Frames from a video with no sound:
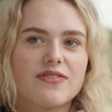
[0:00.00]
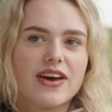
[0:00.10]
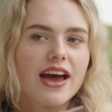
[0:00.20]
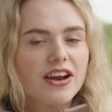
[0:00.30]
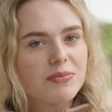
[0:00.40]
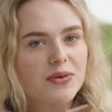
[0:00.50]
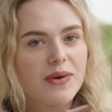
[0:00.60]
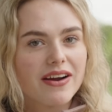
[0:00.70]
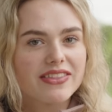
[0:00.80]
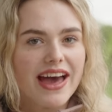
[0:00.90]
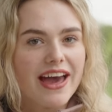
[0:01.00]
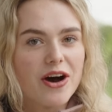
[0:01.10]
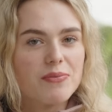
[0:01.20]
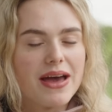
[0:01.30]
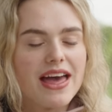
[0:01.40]
if I hadn't have been wearing that
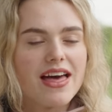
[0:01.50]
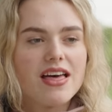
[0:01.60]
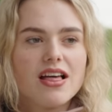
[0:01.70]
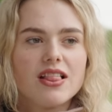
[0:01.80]
helmet,